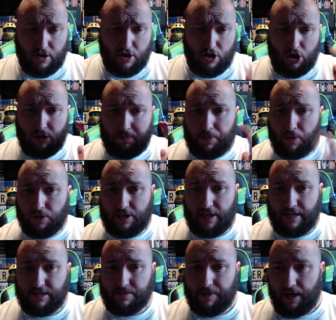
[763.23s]
who pointed
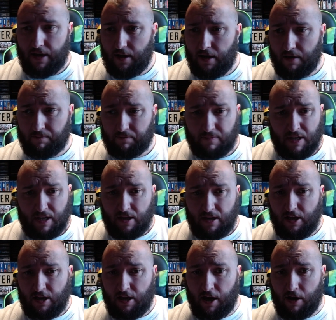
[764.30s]
out to me,
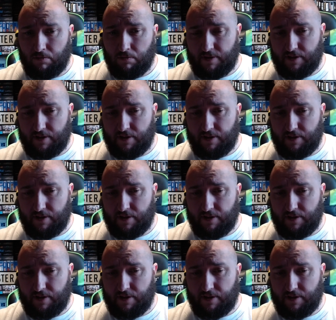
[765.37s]
you know,